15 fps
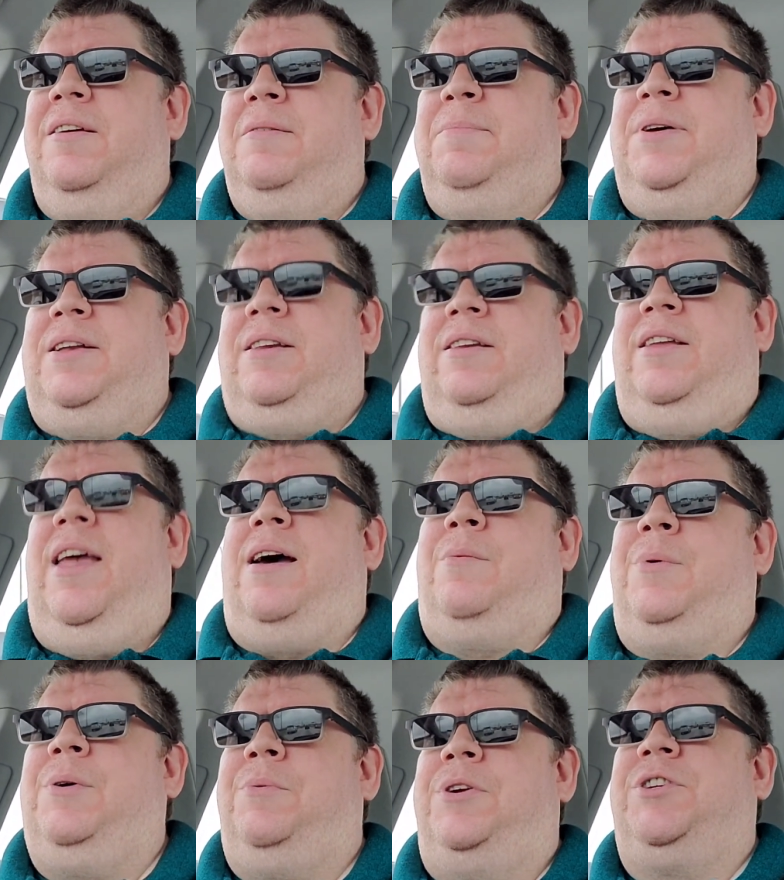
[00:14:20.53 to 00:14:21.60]
But yeah,
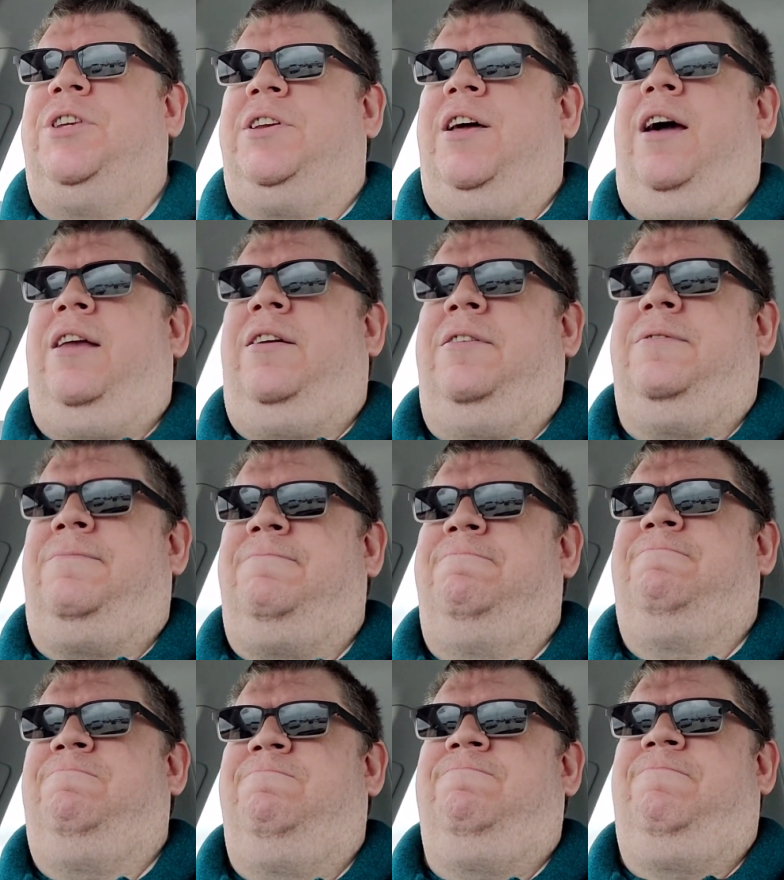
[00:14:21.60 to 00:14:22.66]
we should kind of
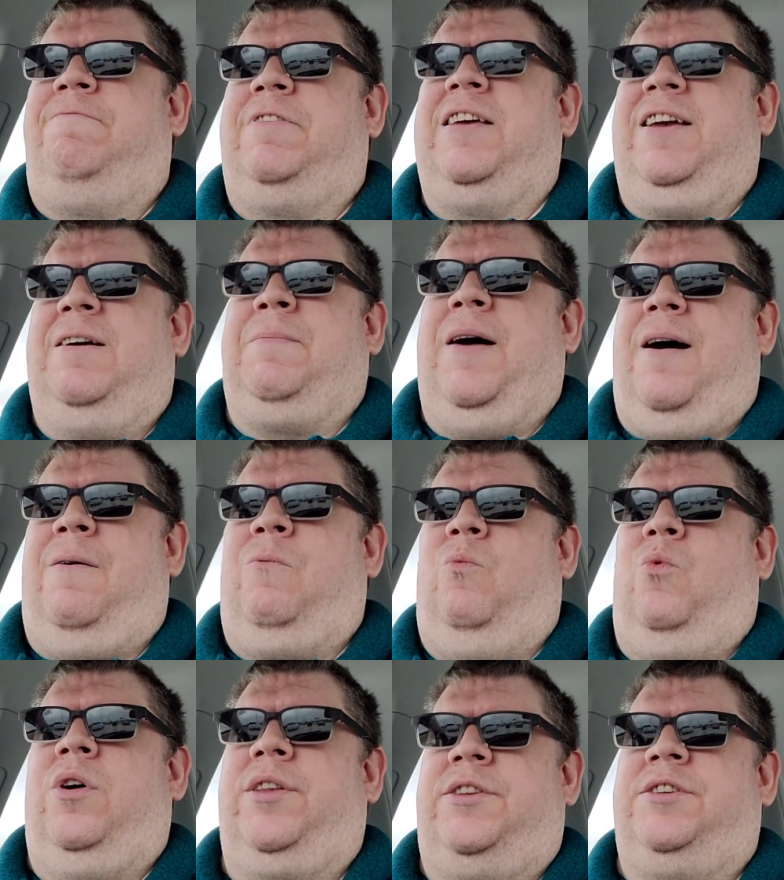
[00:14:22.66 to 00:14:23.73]
think about
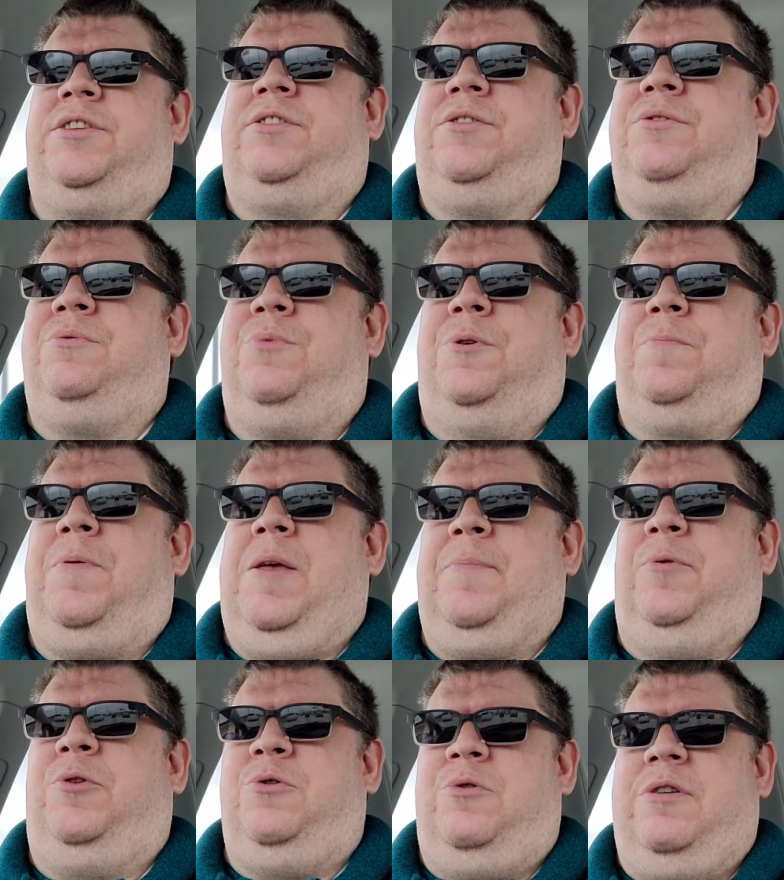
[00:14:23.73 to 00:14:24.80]
what to do with
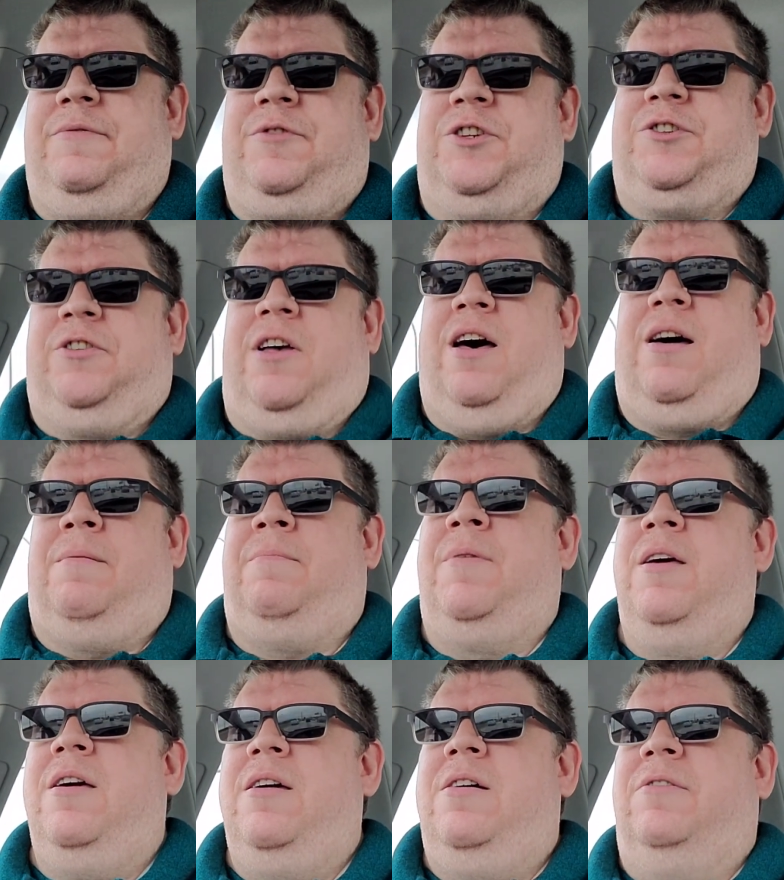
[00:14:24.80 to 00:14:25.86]
people who have just come
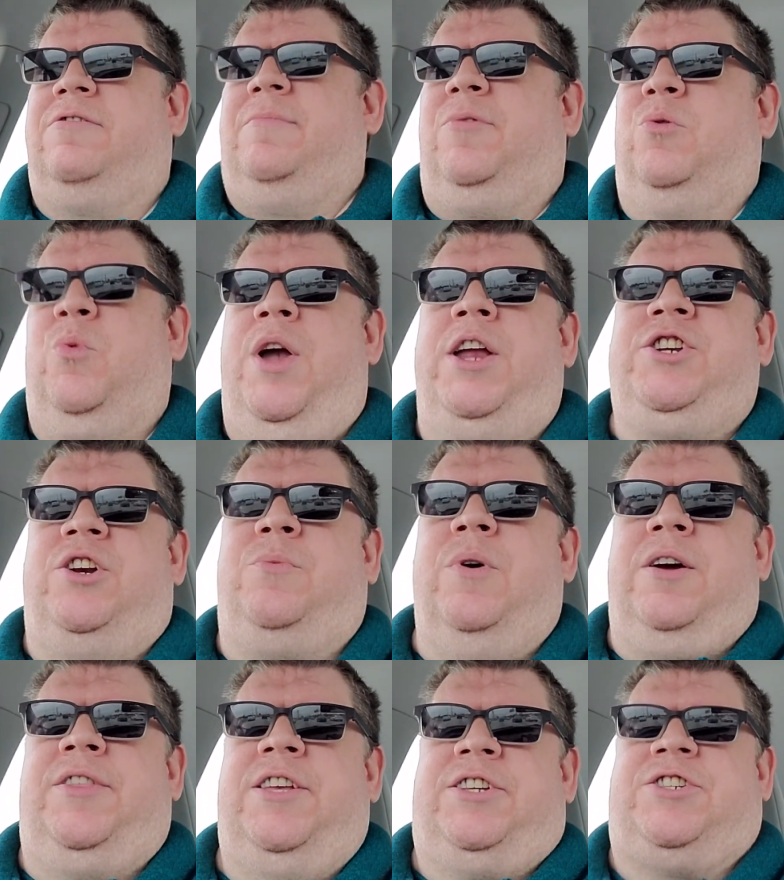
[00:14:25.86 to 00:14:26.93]
from the region
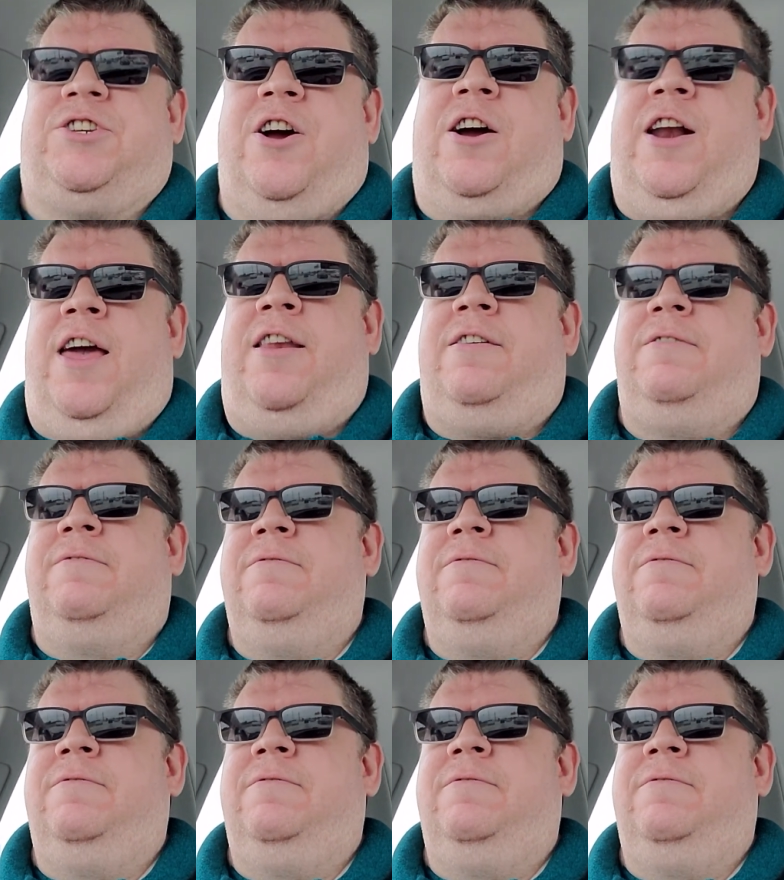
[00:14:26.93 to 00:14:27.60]
where this started.